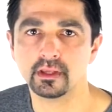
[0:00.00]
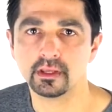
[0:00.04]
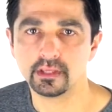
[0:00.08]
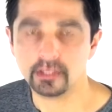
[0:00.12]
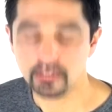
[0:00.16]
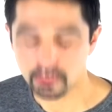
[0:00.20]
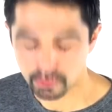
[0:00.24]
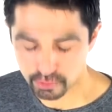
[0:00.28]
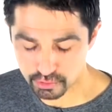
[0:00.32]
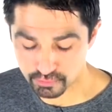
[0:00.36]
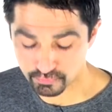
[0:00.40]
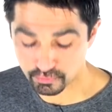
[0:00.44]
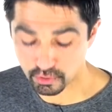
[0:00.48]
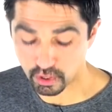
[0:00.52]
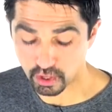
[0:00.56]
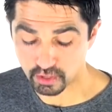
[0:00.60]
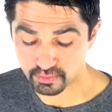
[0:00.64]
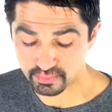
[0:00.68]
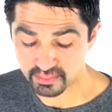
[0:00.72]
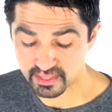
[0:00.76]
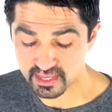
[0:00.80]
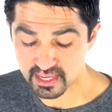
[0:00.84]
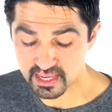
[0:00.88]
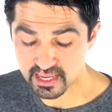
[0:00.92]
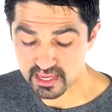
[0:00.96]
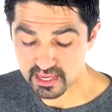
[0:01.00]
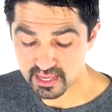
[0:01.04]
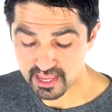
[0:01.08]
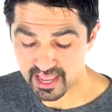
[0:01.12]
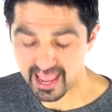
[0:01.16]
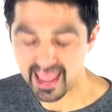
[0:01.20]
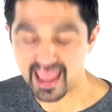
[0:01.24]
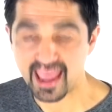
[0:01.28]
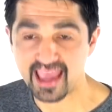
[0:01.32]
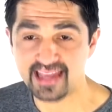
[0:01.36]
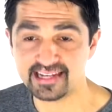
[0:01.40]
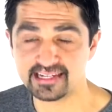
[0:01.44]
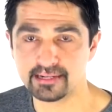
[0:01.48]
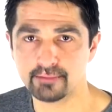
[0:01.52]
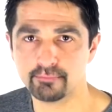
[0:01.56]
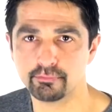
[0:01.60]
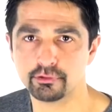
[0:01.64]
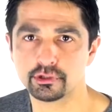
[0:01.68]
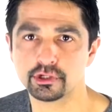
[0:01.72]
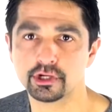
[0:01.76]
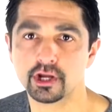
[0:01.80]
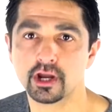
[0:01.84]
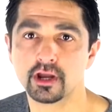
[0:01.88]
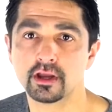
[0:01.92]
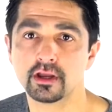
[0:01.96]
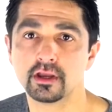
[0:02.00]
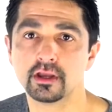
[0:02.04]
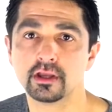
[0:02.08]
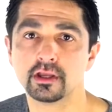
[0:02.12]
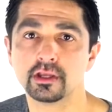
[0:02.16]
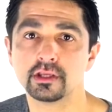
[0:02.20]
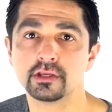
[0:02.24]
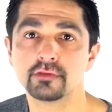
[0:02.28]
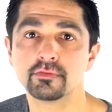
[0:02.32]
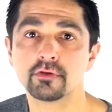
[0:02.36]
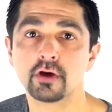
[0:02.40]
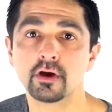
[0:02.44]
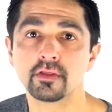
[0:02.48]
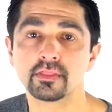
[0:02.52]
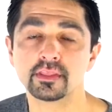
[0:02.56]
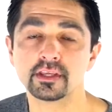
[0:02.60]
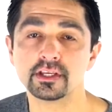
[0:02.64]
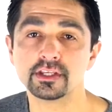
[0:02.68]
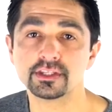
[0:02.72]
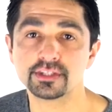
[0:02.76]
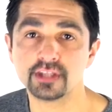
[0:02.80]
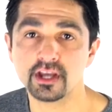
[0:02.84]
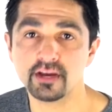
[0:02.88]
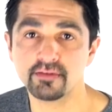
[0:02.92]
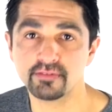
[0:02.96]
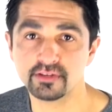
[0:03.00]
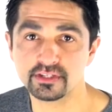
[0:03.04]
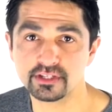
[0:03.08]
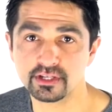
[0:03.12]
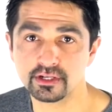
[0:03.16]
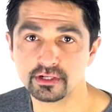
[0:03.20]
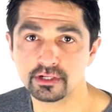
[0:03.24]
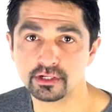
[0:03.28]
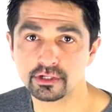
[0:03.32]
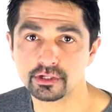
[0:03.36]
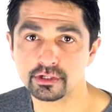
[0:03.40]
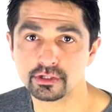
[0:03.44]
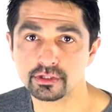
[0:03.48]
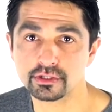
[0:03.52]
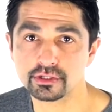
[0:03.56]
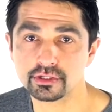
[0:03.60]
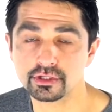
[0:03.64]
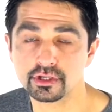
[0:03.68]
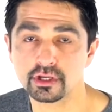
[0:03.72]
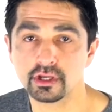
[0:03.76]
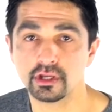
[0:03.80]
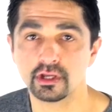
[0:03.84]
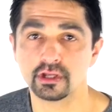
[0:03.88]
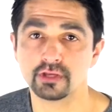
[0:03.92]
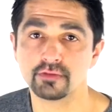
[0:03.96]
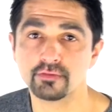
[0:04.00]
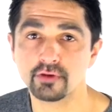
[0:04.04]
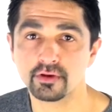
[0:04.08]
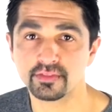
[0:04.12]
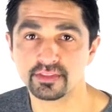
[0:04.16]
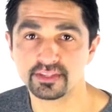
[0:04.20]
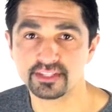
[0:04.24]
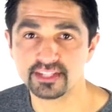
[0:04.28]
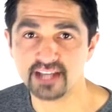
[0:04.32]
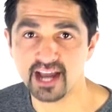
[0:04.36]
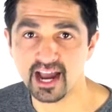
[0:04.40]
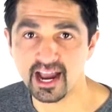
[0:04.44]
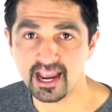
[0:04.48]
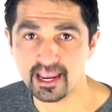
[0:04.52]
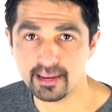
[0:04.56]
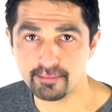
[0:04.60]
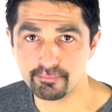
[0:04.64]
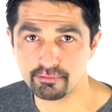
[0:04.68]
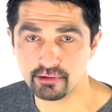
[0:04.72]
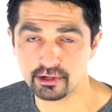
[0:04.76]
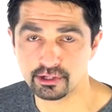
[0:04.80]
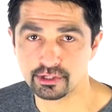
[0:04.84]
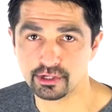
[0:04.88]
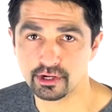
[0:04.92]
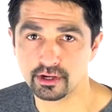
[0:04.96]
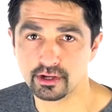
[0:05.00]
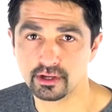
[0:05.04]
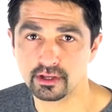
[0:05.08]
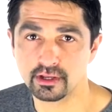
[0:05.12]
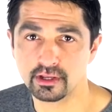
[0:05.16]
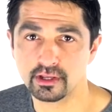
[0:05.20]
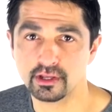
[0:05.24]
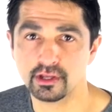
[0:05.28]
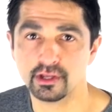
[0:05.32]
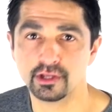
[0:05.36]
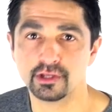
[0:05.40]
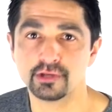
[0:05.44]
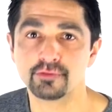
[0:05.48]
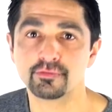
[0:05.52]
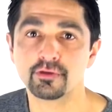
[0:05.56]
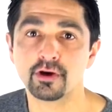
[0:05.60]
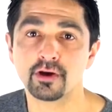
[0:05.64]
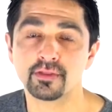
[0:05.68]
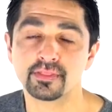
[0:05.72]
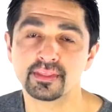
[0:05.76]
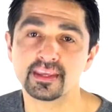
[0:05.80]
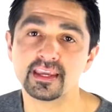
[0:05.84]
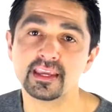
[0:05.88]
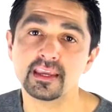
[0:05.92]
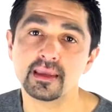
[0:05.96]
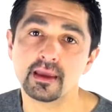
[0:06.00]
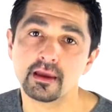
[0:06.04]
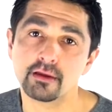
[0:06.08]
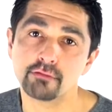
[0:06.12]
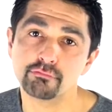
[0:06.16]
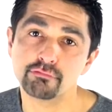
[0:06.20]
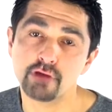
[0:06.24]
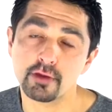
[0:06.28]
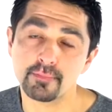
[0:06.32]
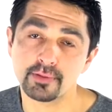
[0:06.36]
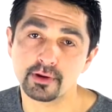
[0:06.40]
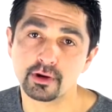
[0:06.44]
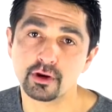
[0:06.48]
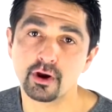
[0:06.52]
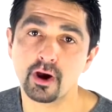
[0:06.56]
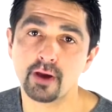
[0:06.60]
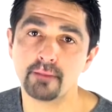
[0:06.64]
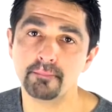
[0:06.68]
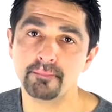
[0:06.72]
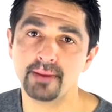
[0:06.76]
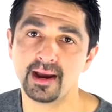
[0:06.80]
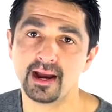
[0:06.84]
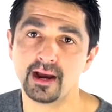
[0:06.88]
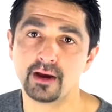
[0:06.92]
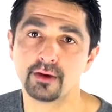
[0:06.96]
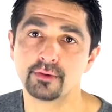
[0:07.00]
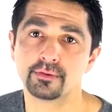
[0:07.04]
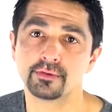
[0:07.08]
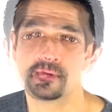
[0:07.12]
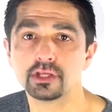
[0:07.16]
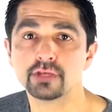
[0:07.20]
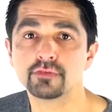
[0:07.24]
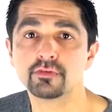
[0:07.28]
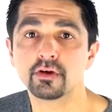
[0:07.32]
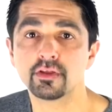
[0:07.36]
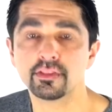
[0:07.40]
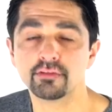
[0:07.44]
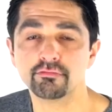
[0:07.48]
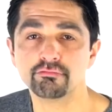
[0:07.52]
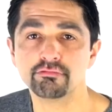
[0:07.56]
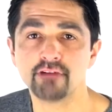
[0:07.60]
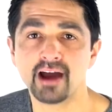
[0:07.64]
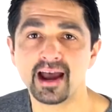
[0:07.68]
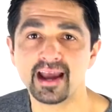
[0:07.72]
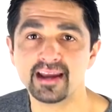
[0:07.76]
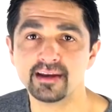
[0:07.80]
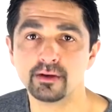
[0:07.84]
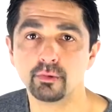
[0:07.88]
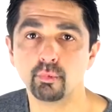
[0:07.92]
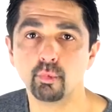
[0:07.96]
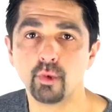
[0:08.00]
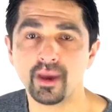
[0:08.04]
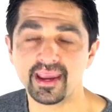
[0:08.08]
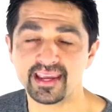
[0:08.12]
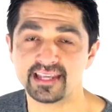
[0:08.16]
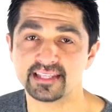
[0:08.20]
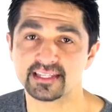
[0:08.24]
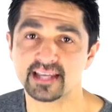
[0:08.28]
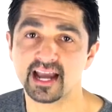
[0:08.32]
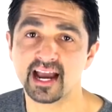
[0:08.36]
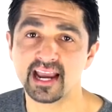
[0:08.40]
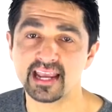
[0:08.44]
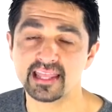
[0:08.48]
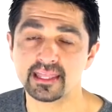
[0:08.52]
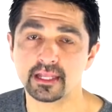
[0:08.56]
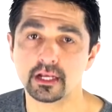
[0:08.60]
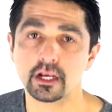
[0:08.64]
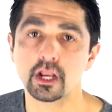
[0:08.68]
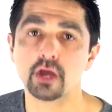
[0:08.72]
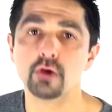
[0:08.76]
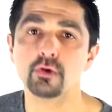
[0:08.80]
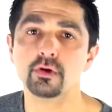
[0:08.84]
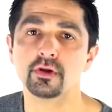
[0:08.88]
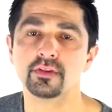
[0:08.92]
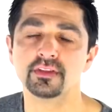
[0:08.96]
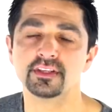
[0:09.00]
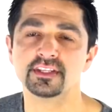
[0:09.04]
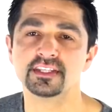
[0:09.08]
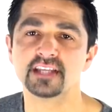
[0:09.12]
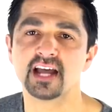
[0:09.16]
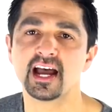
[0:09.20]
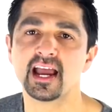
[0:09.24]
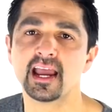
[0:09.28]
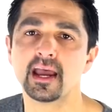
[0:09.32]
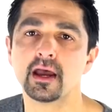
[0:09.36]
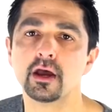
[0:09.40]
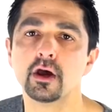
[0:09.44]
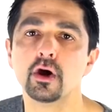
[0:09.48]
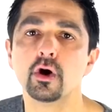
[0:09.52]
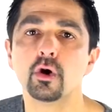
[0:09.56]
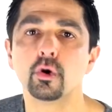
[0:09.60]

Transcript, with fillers: You know, you've got the air temperature, you've got the surface conditions, you've got the tyre pressure, you've got the rubber compound, you've got the rider weight, i.e. the load on the tyre.